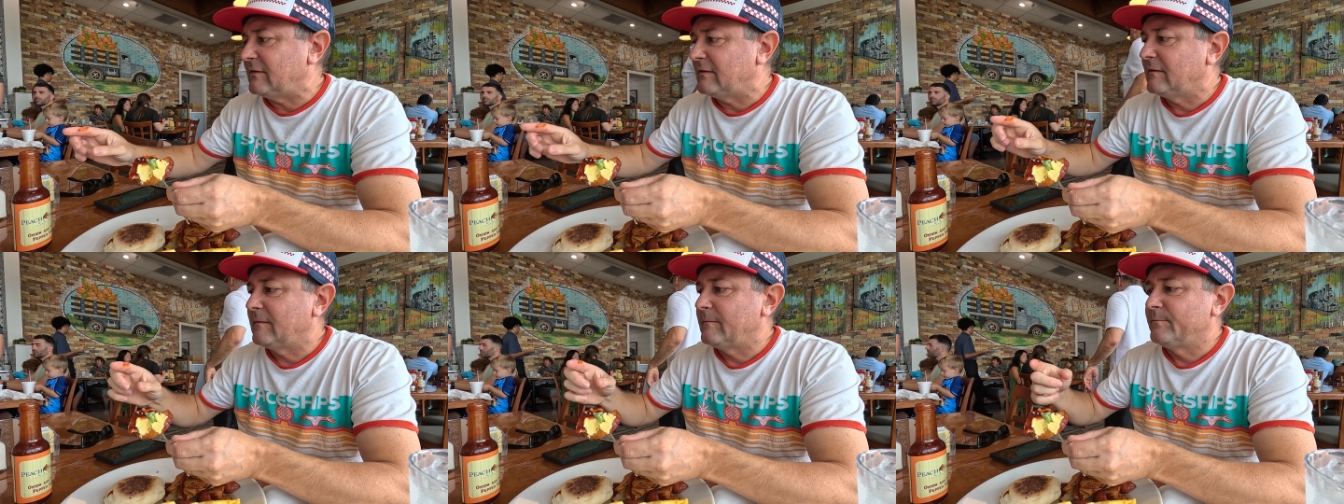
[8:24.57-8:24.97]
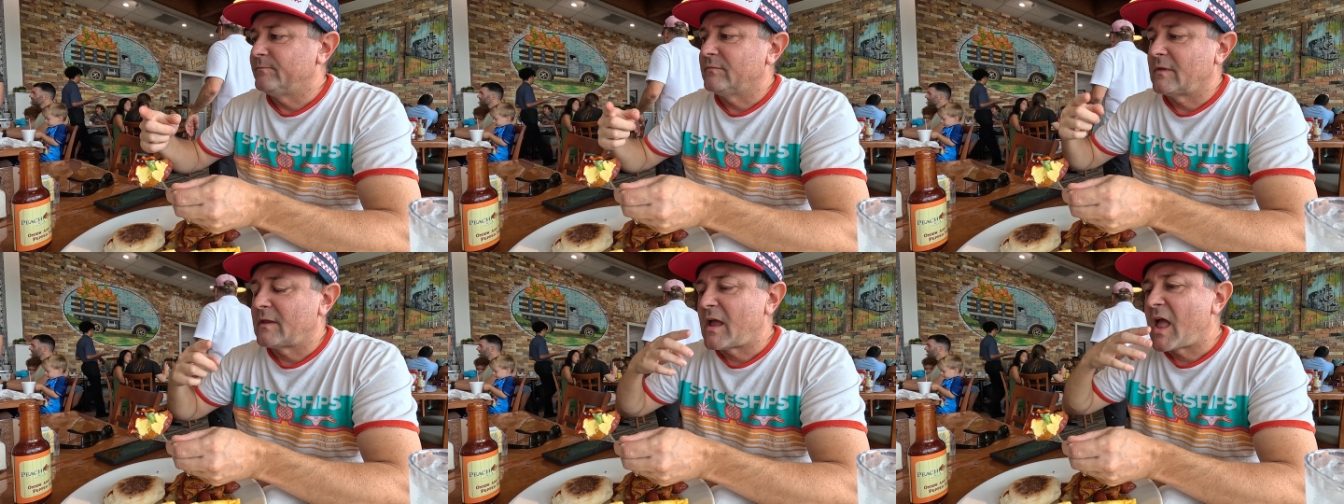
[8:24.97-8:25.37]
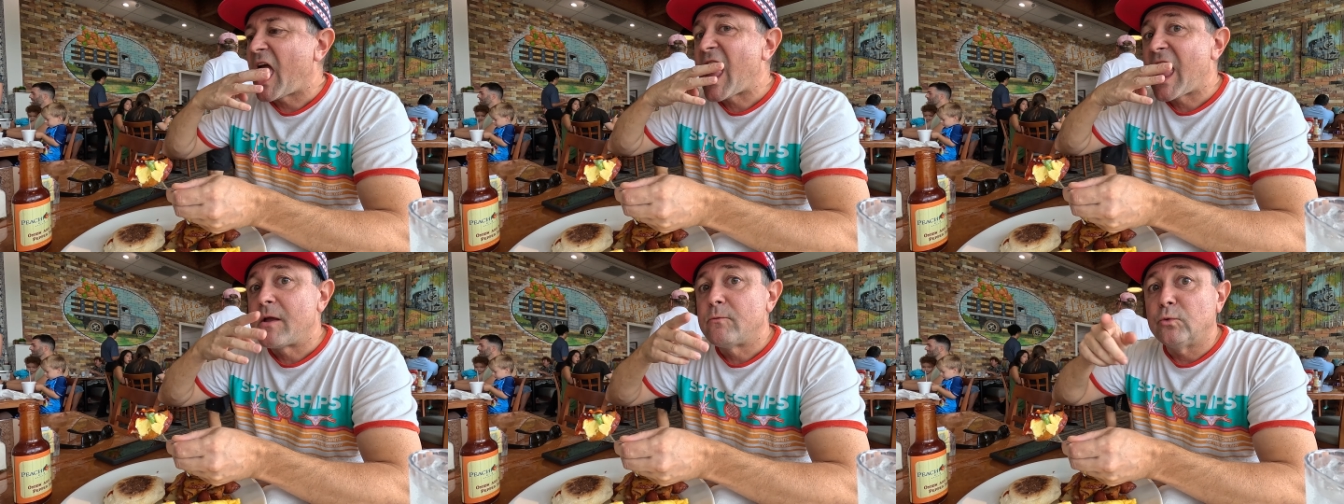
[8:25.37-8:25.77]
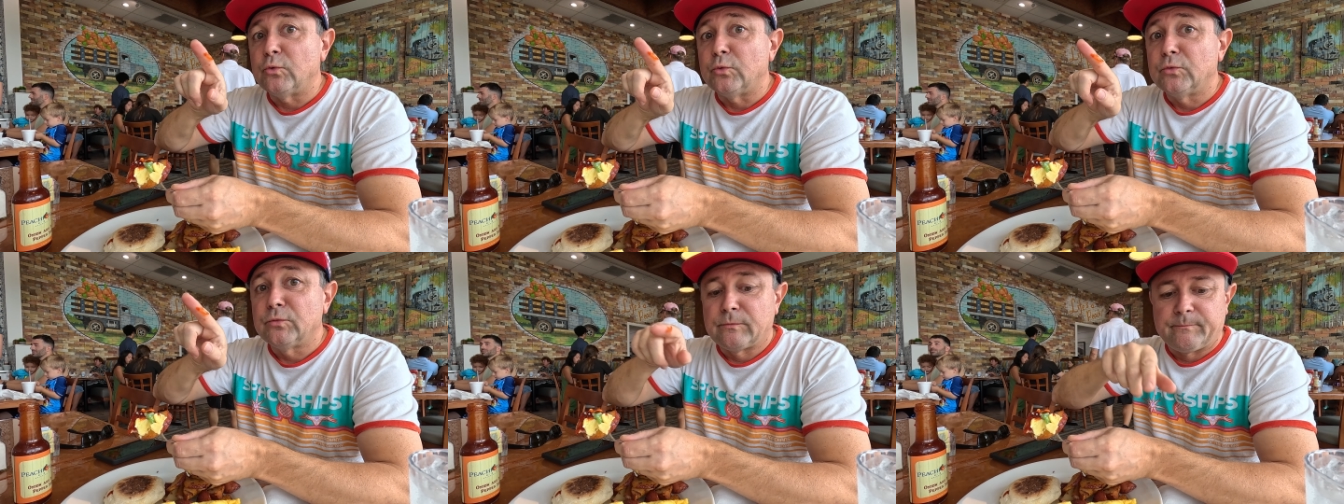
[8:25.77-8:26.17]

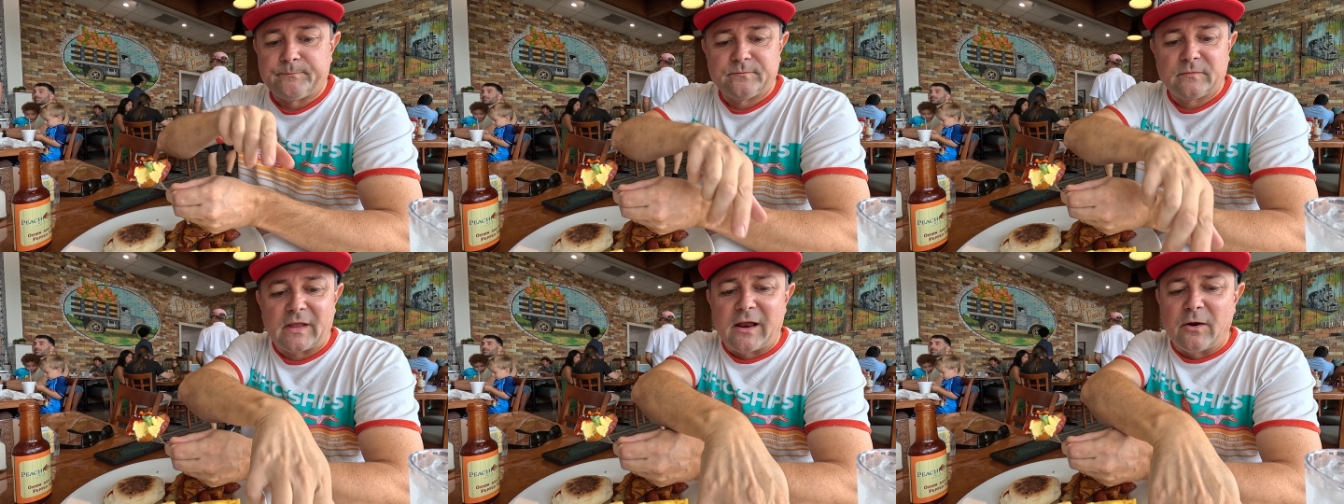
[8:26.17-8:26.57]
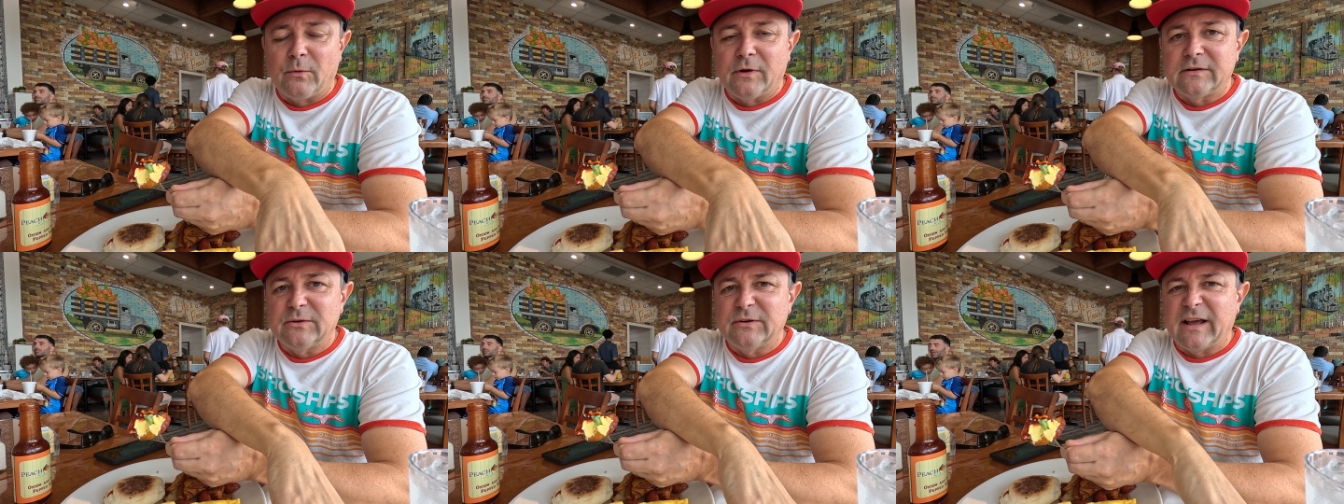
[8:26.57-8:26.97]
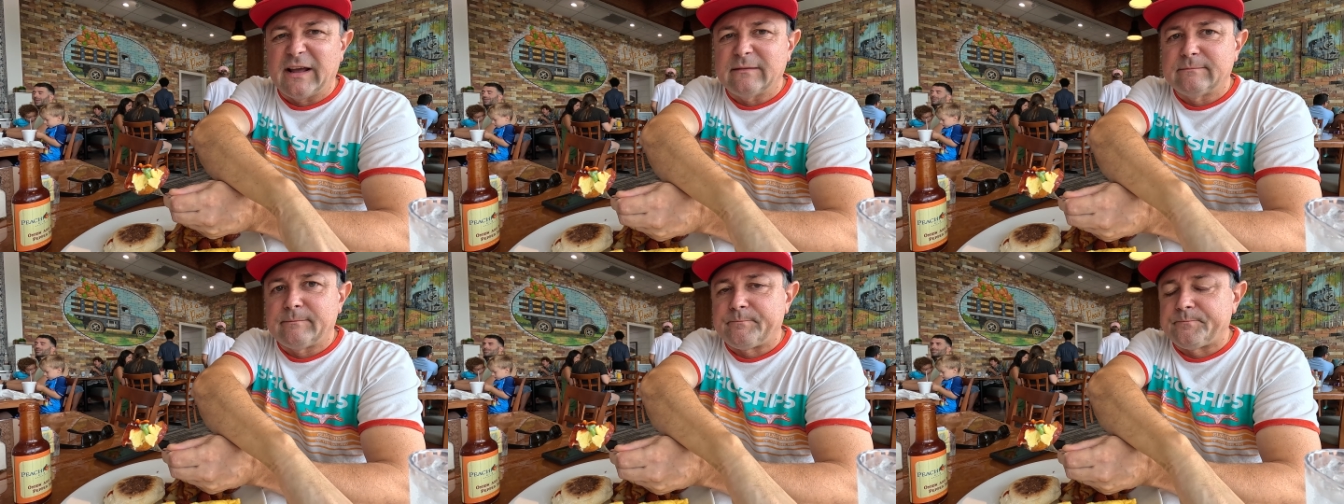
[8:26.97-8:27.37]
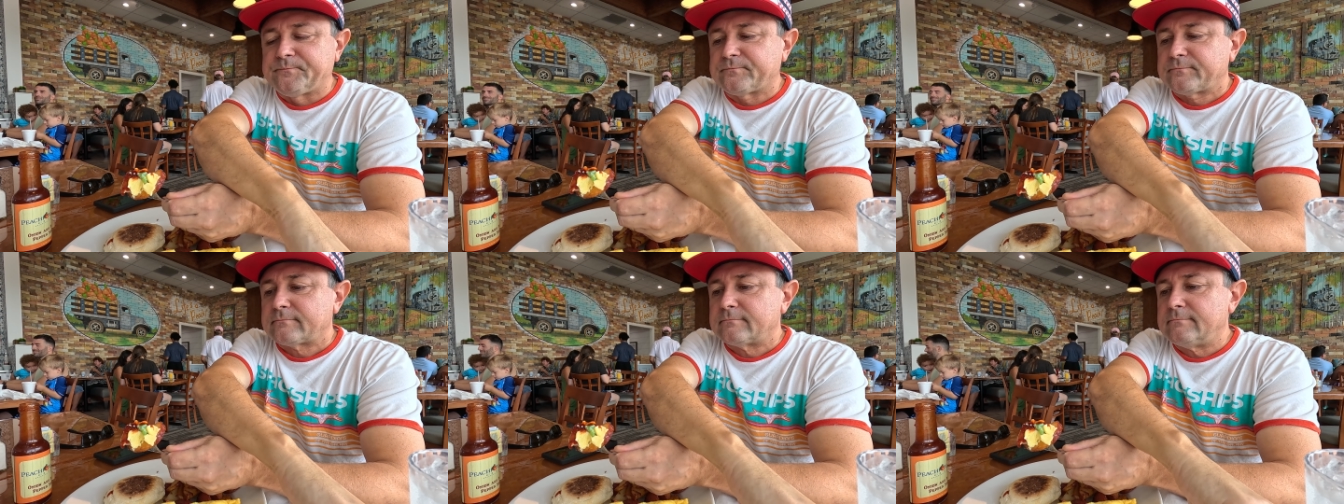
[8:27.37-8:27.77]
I don't want to do that.
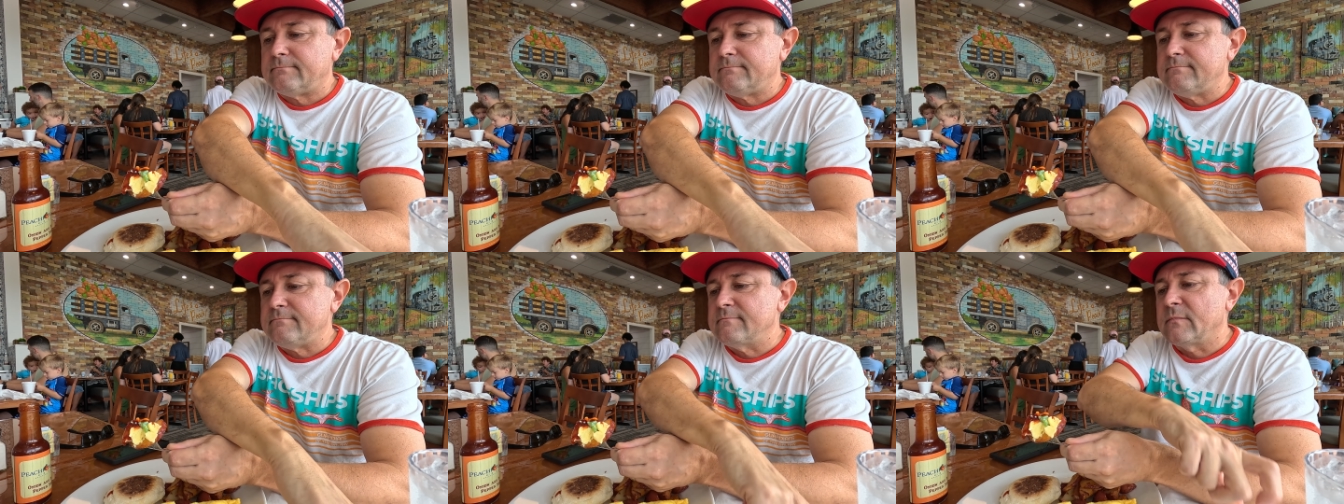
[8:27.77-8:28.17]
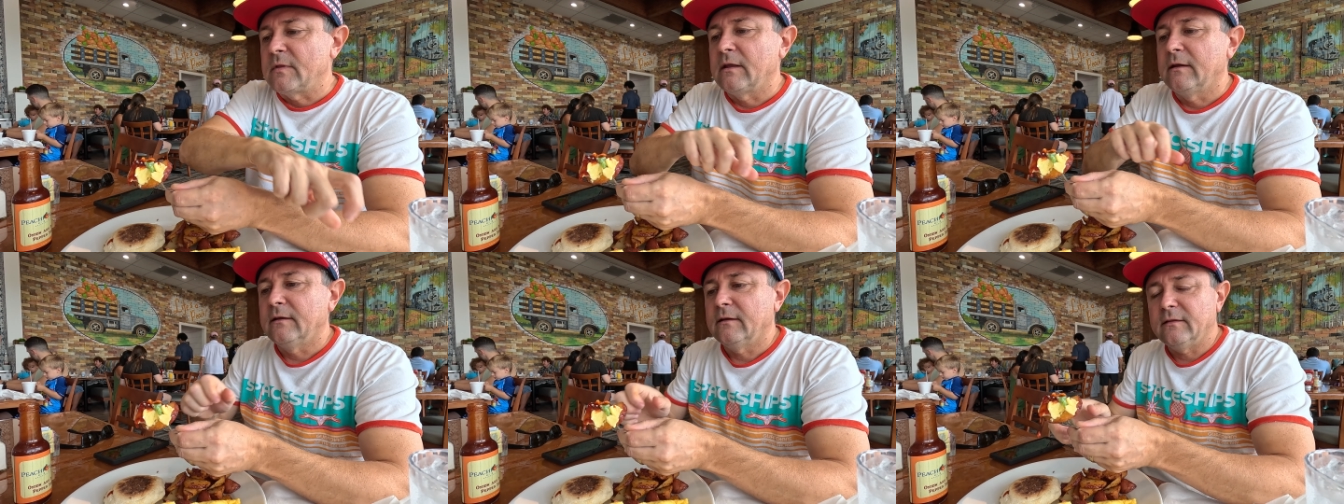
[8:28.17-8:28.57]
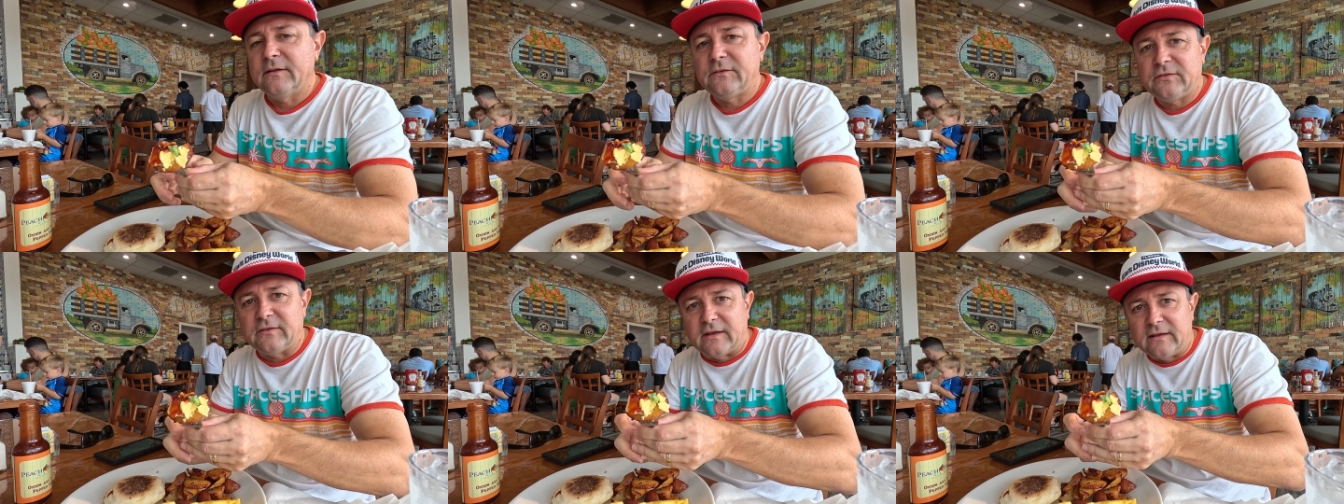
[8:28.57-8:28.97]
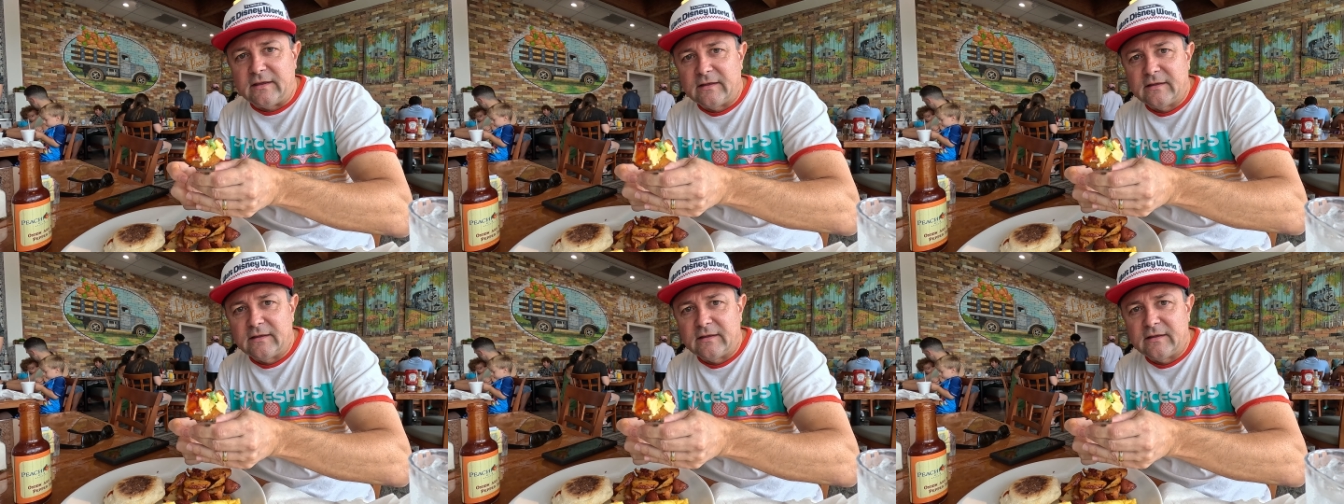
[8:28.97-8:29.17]
Let's see.